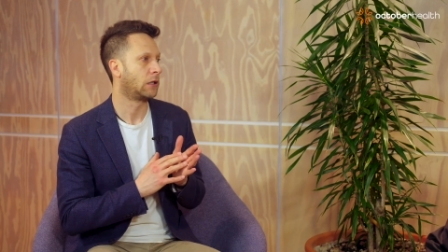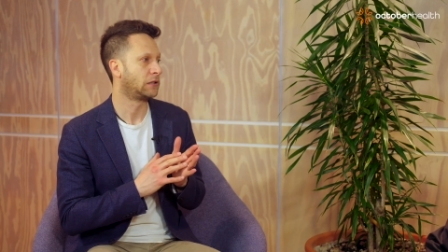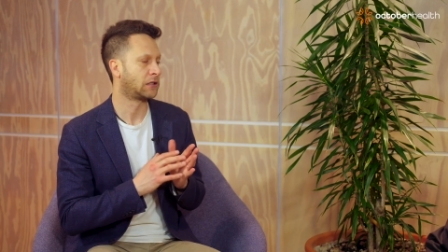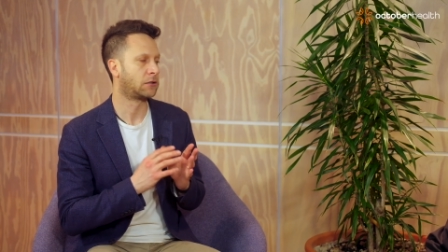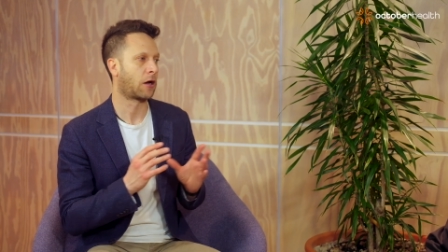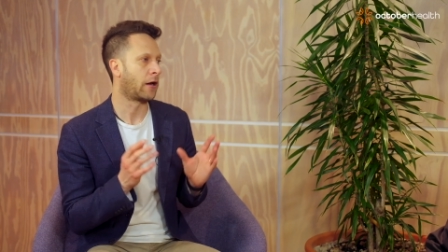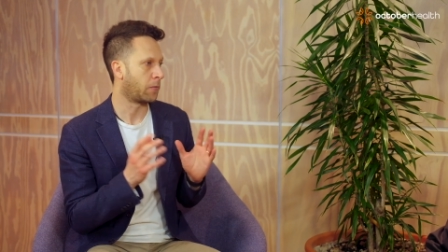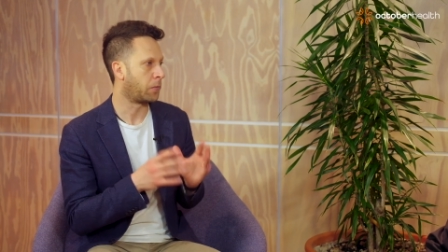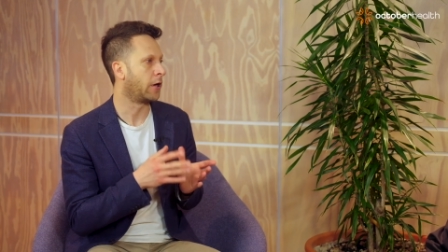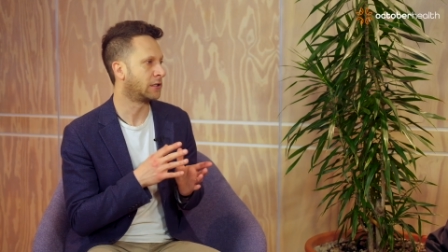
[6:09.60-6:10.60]
just on a
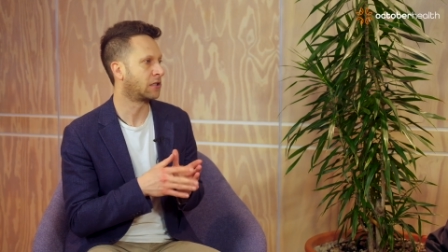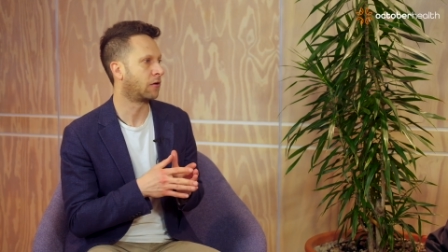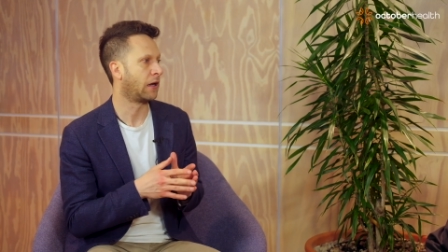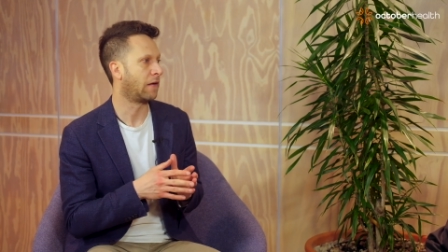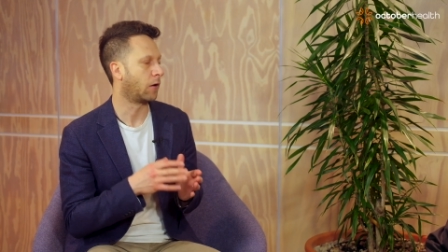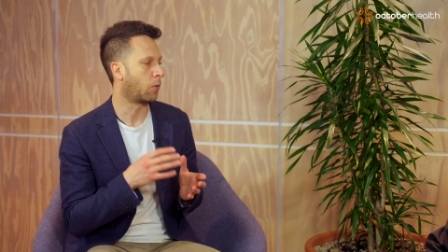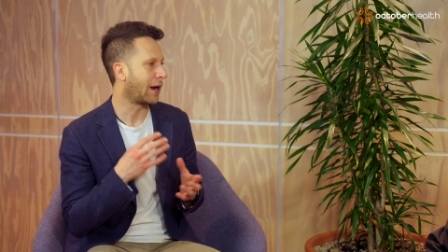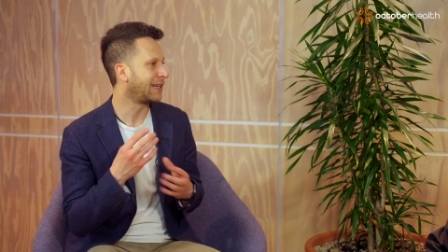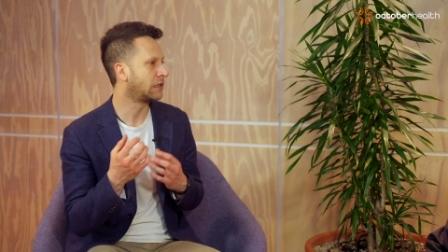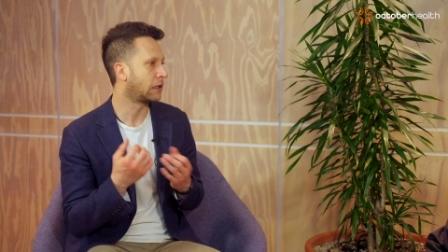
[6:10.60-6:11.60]
personal level,
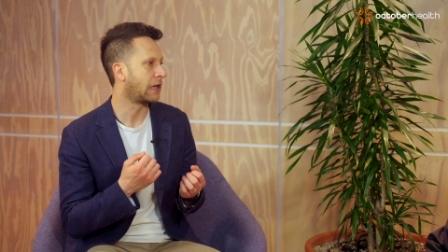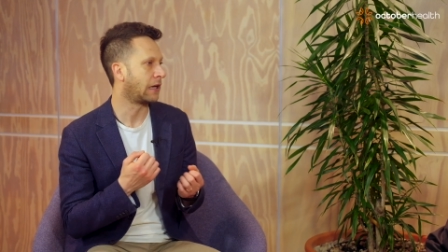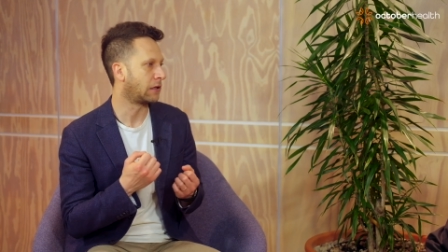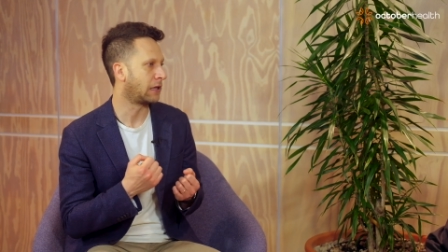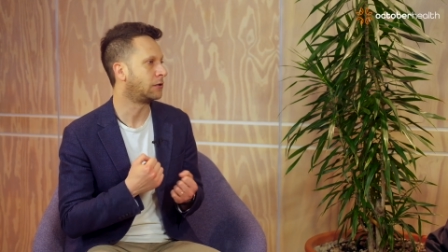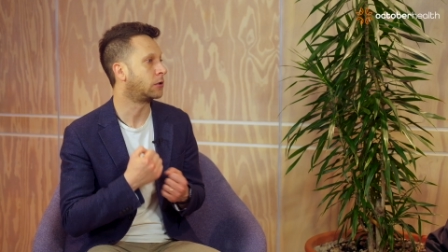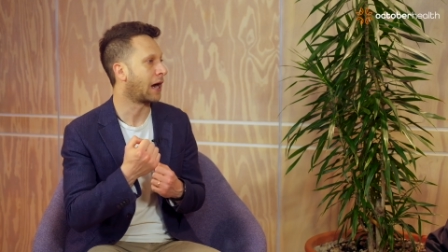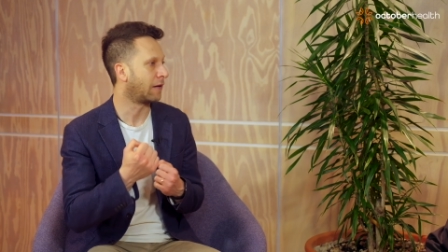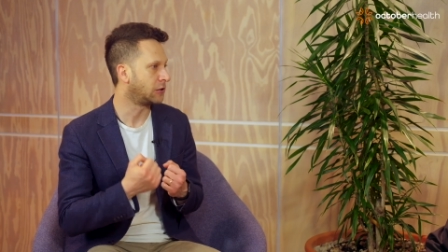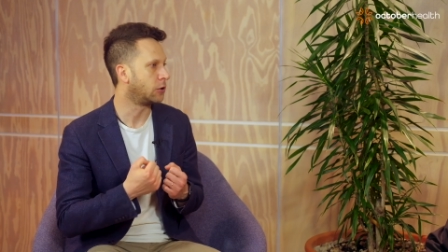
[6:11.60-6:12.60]
what is it that
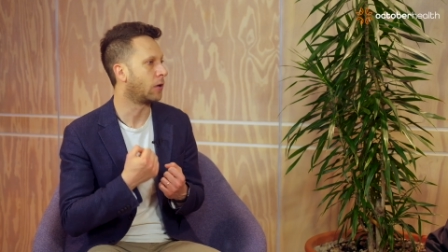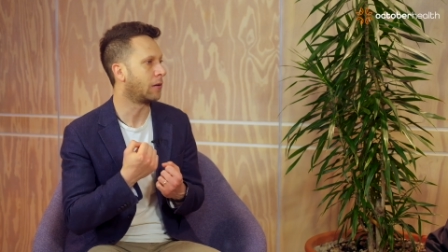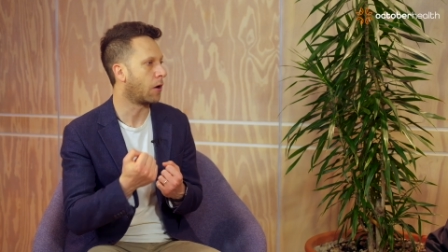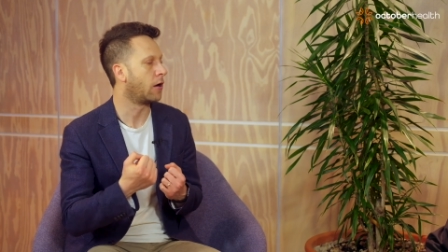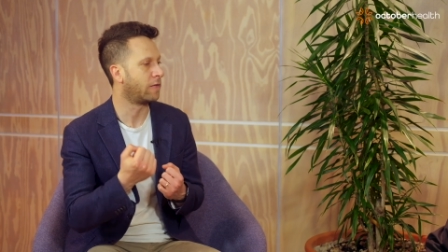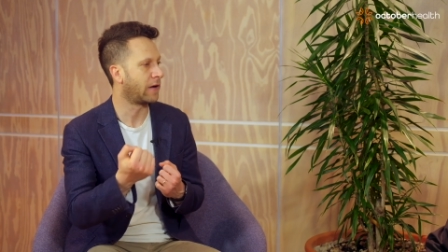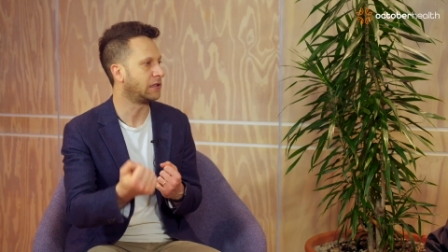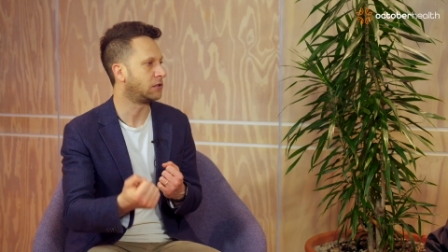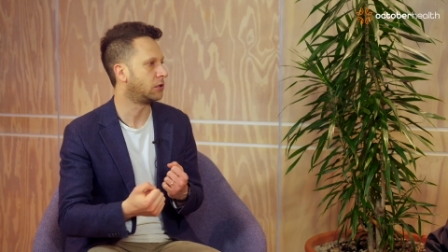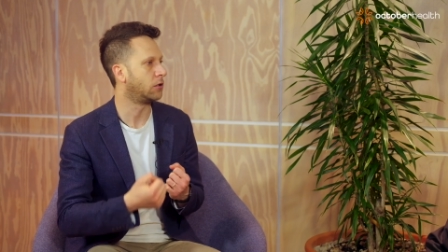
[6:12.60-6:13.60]
drives you and
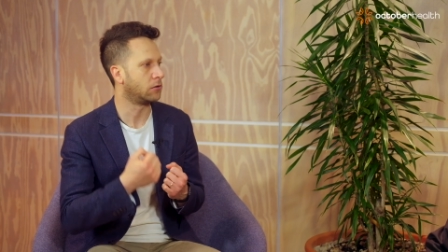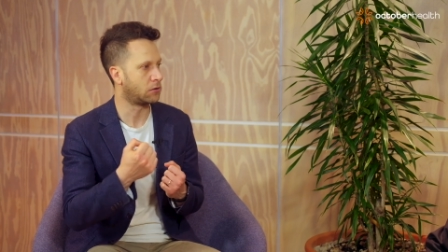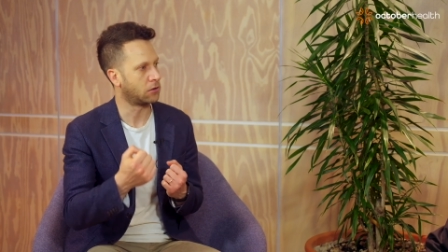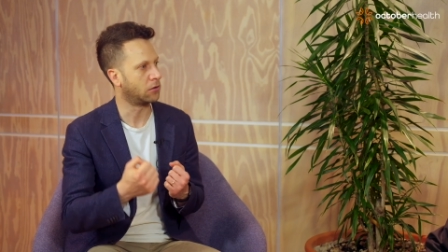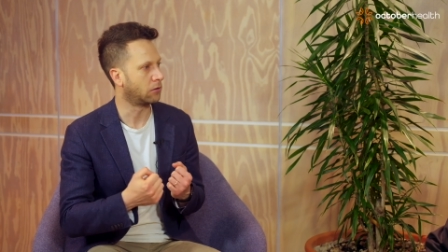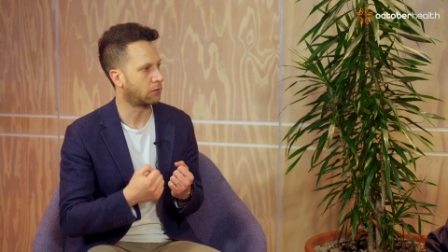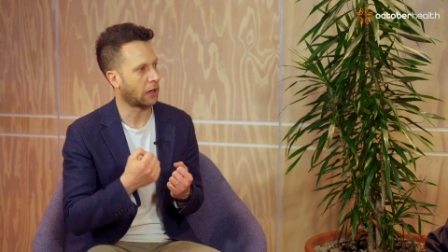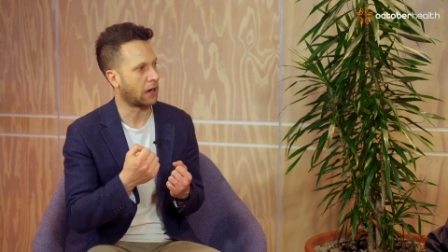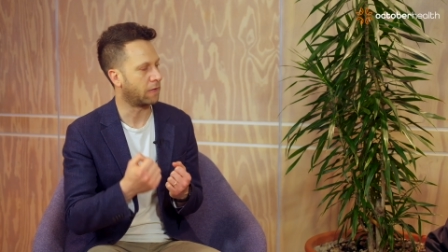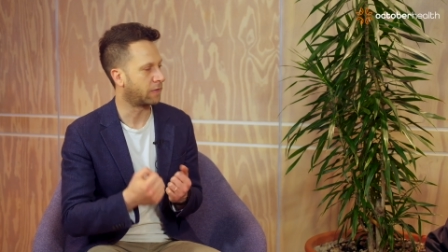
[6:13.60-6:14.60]
motivates you to
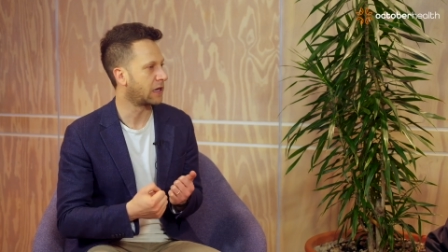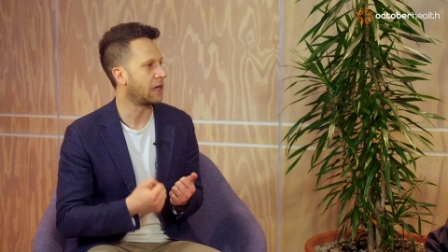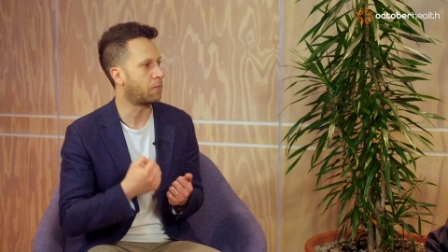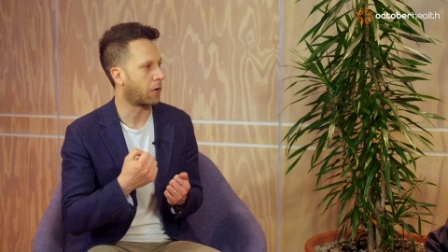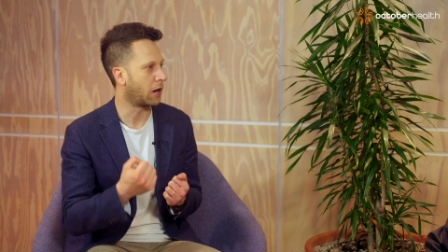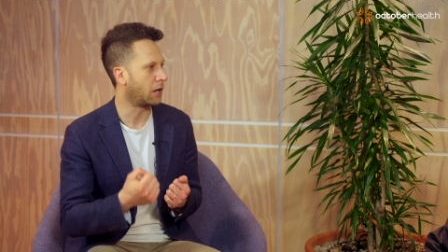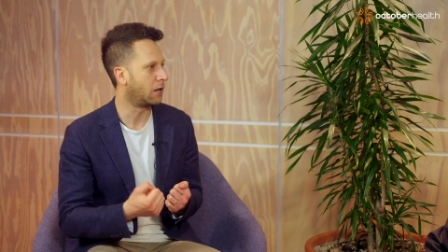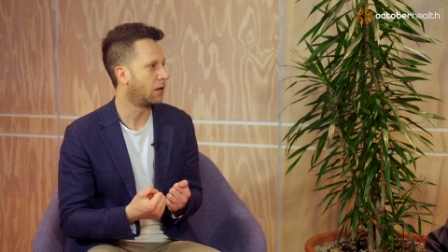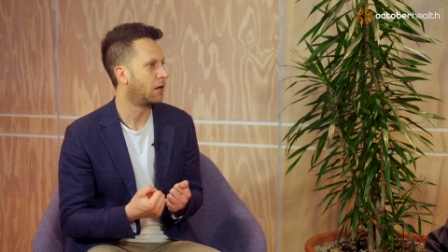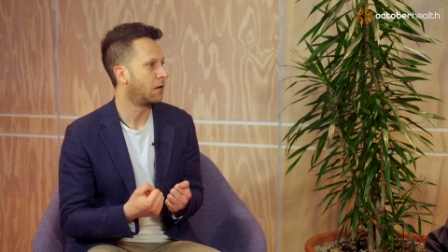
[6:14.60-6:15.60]
kind of keep
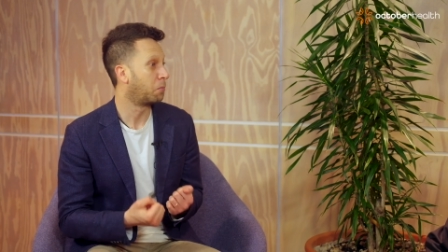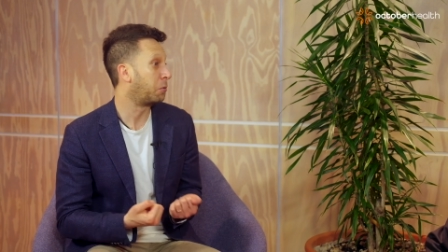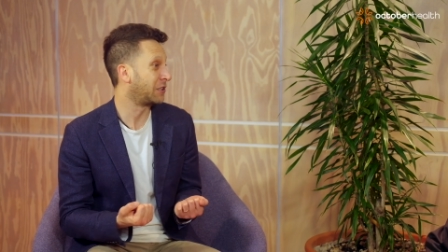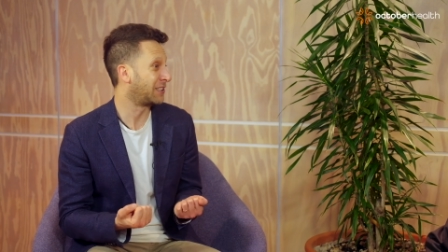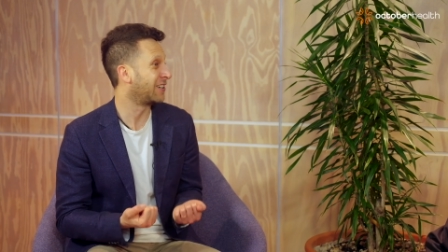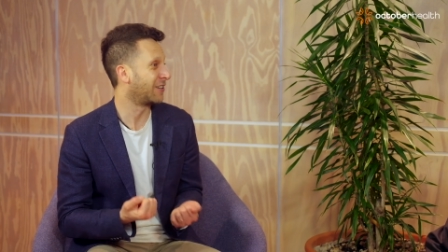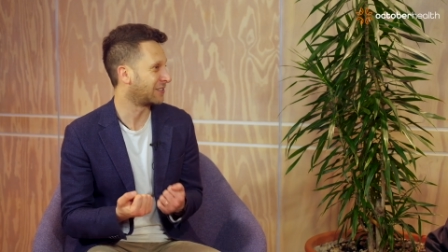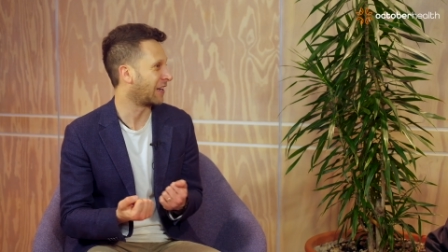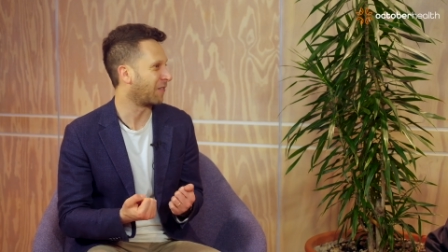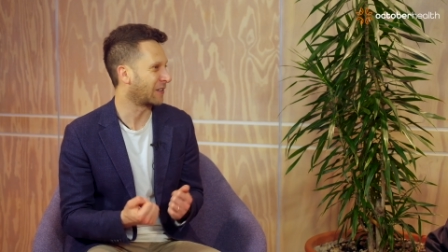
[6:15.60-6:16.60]
on pushing
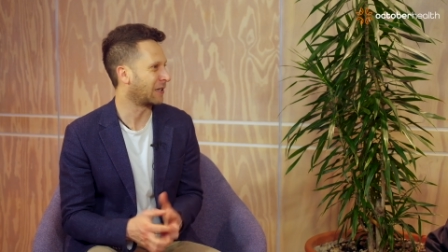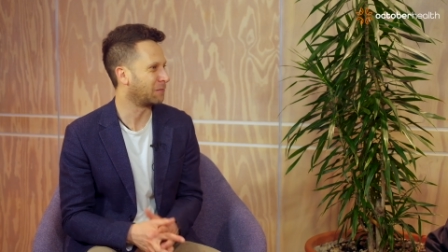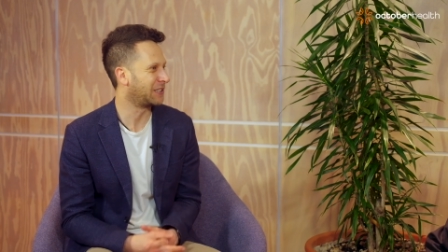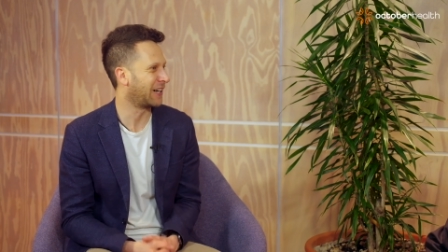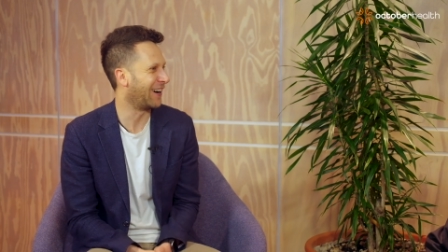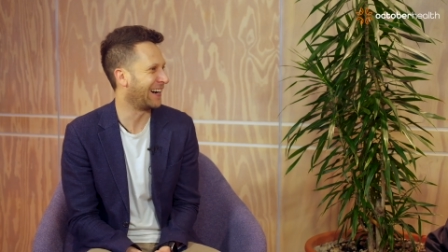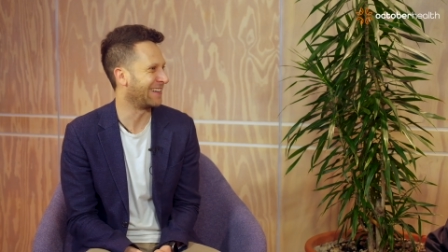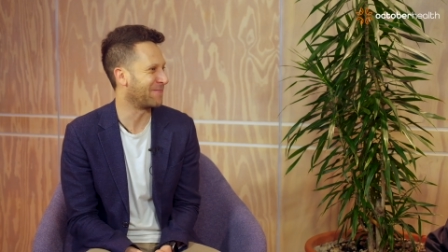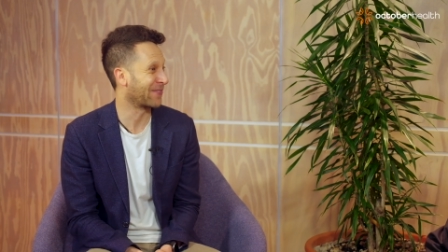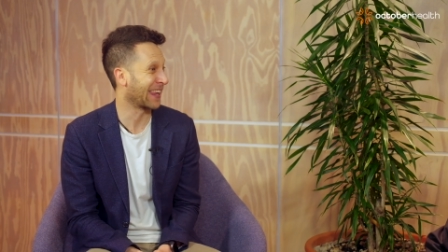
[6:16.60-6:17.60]
yourself? Because I'm sure
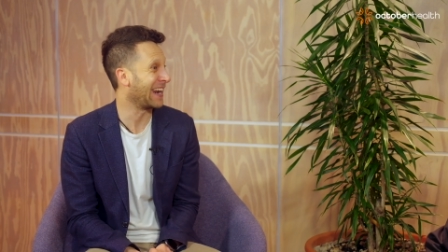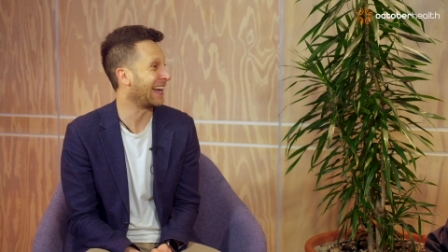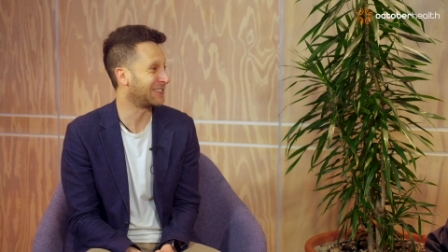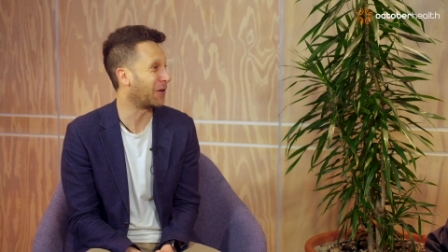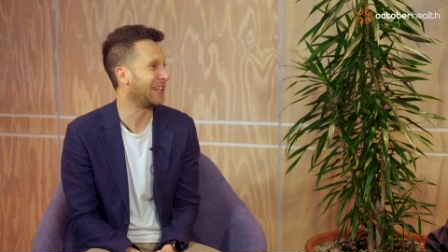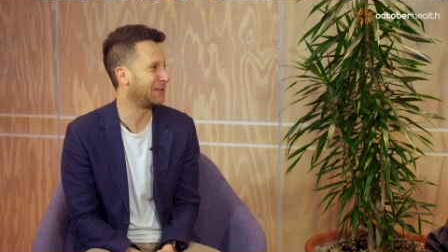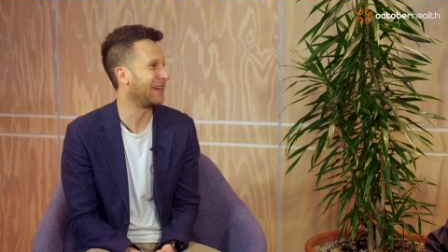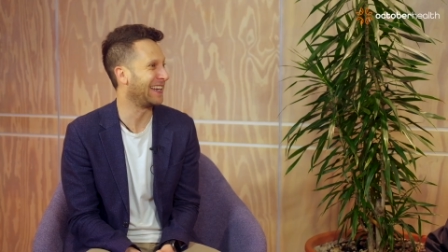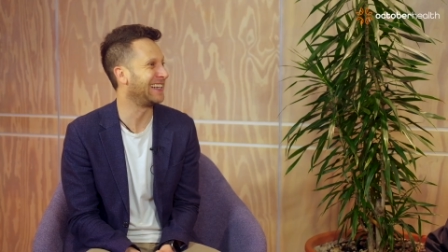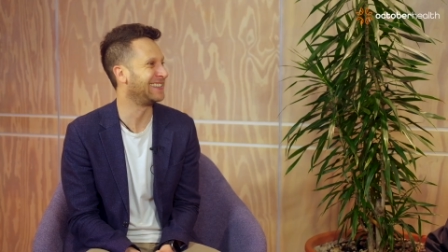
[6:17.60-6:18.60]
it hasn't always
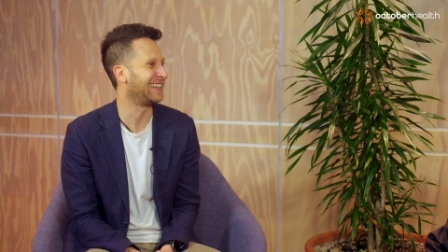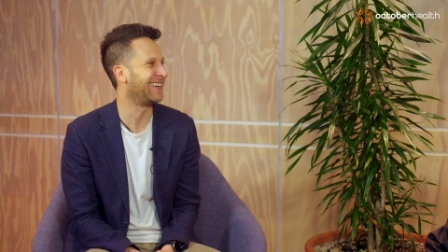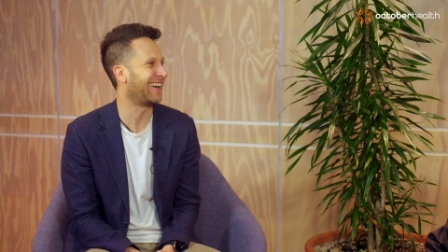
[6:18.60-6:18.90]
been easy,